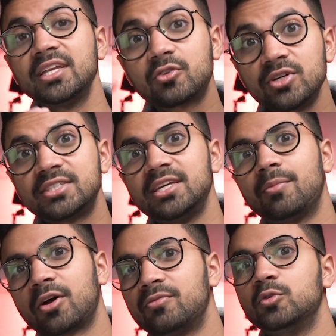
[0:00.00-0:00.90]
increase the
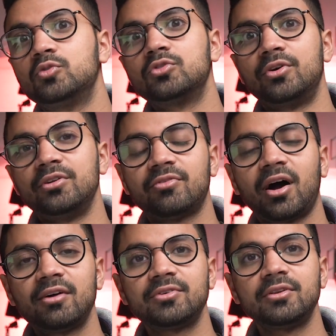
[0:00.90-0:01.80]
amount of
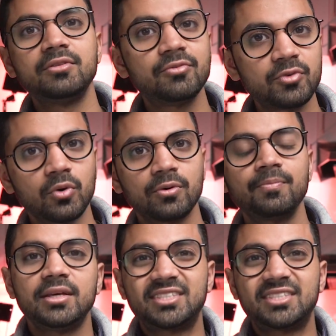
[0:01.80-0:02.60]
U-235 in the fuel.